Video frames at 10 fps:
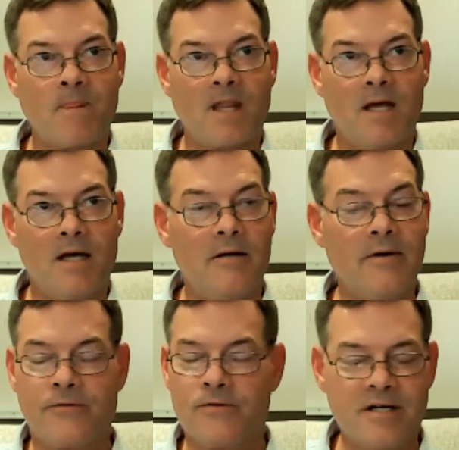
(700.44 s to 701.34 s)
anyway,
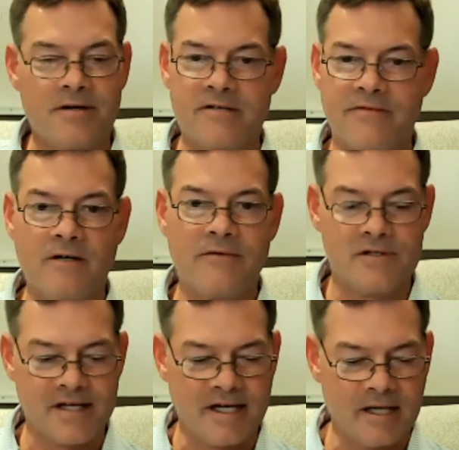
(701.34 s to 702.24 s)
through a series of
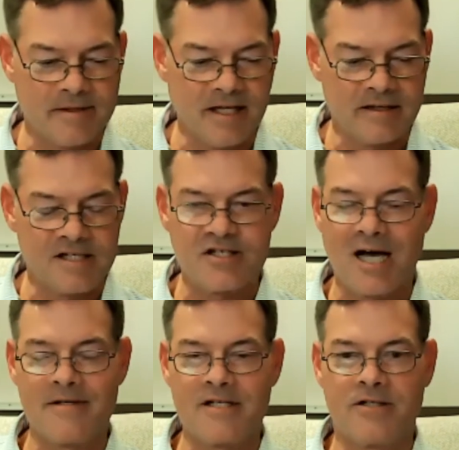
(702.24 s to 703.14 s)
interviews, I ended up getting this
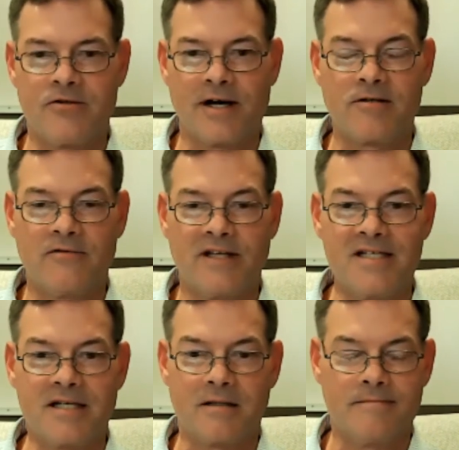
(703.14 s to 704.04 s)
job as a director of
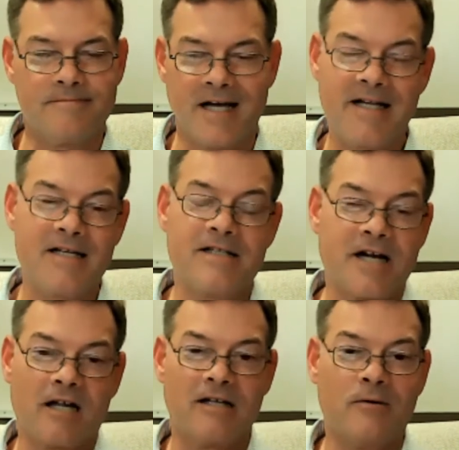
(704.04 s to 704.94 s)
leasing. I didn't
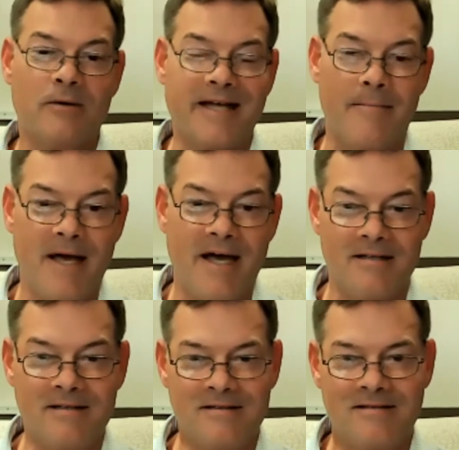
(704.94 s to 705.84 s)
entirely know what that meant.
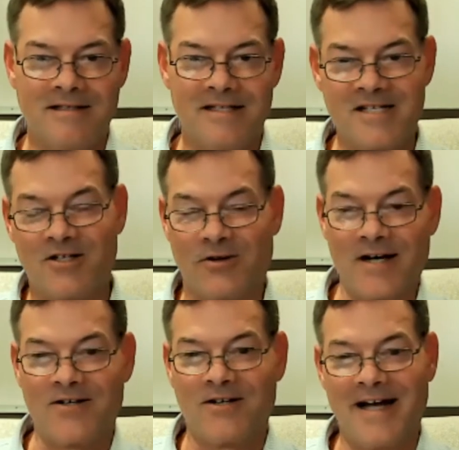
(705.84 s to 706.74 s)
And as a
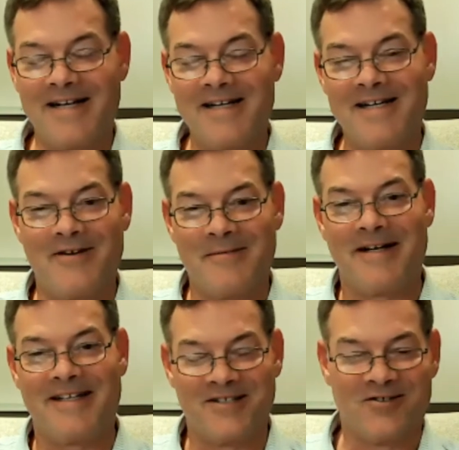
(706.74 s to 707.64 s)
director, I didn't have
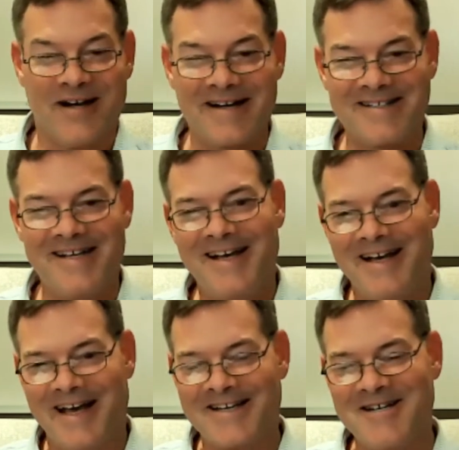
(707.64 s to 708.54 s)
anybody to direct.
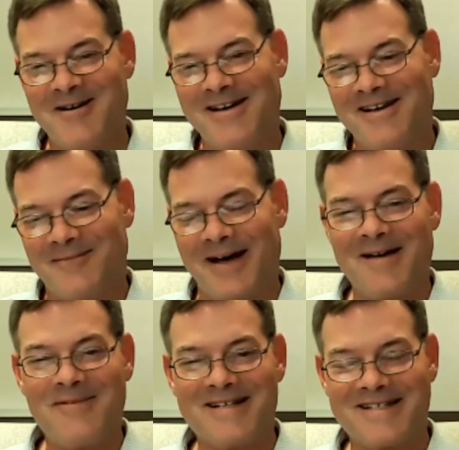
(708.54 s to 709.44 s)
Actually, my
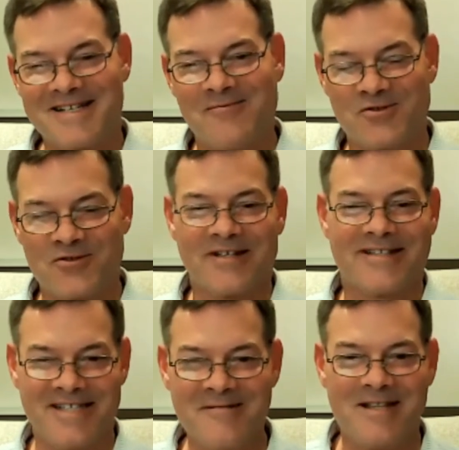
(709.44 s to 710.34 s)
admin assistant was really
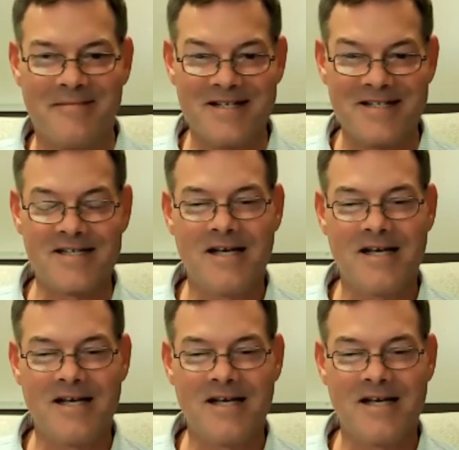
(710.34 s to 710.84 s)
teaching me the business.